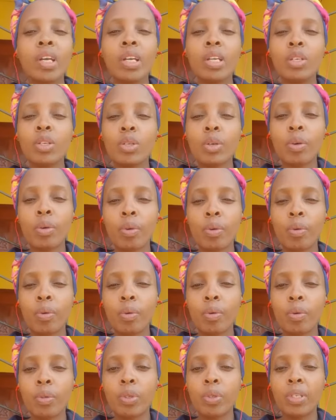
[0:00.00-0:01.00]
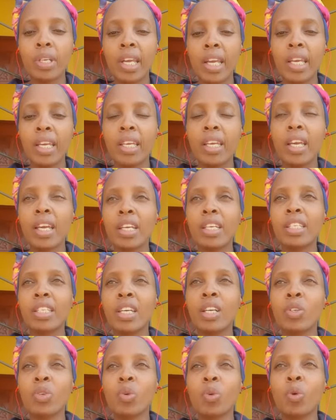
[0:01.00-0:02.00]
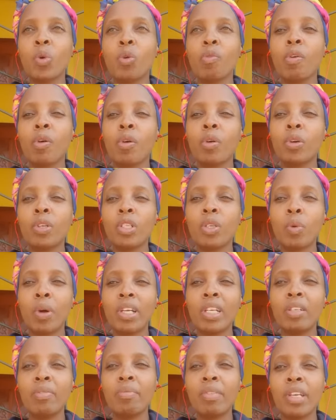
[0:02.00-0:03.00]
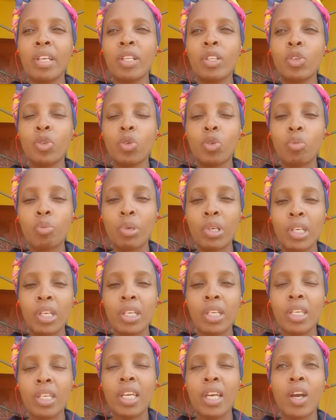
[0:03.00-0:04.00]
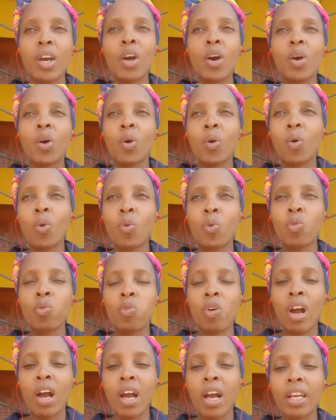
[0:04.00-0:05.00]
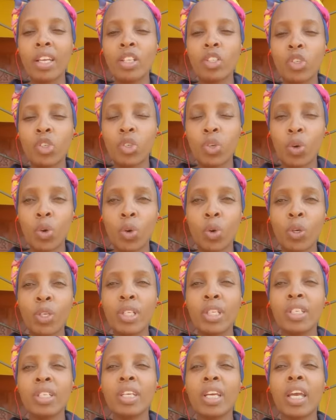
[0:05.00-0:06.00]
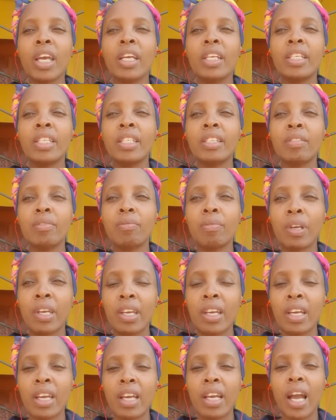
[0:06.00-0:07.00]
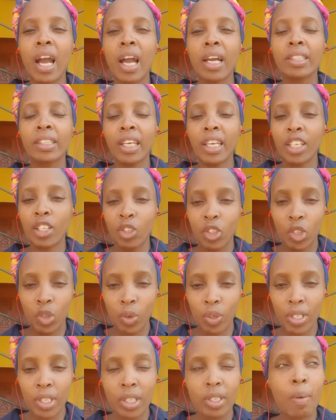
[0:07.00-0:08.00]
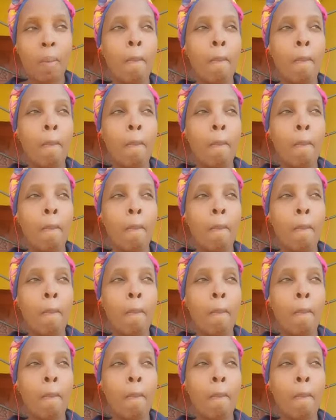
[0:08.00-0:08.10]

So today, again, it takes a cool moment what it means to be over insured and being under insured.